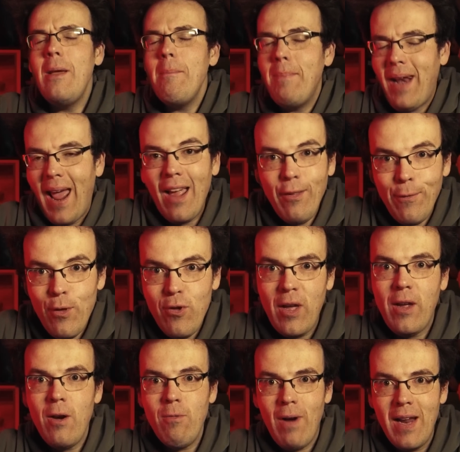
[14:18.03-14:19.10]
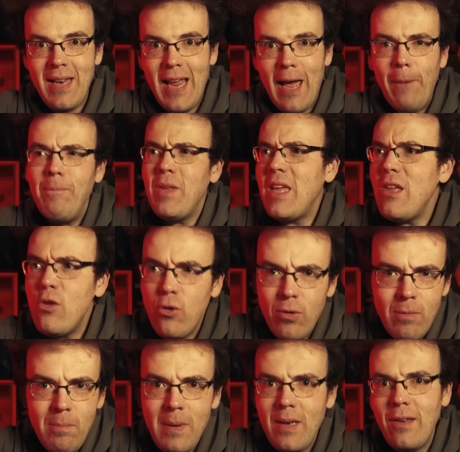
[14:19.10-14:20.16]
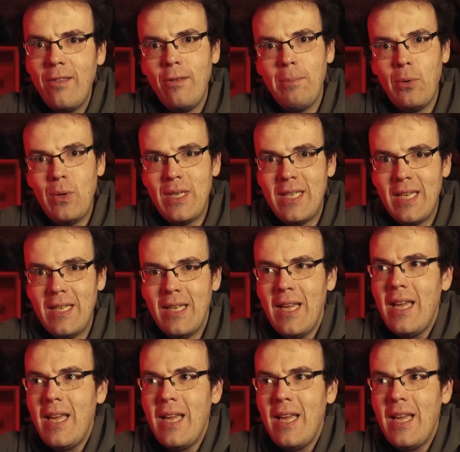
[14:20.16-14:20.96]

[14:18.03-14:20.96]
But as for Checo right now, he shouldn't be disappointed.